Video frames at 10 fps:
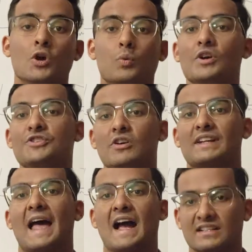who are
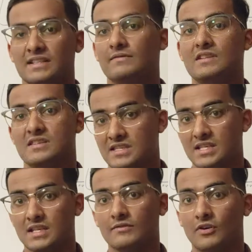not actively
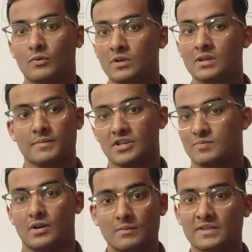seeking for work because
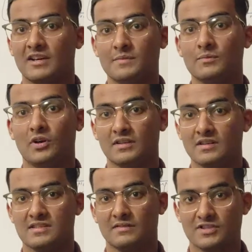probably they have been born in
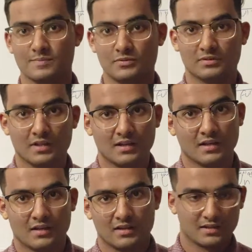a silver spoon.
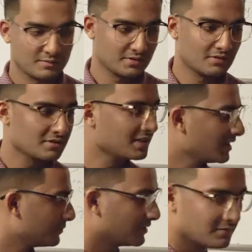I mean, not
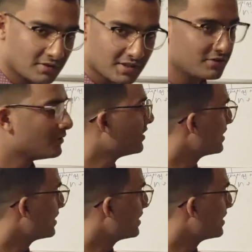that, but okay, you know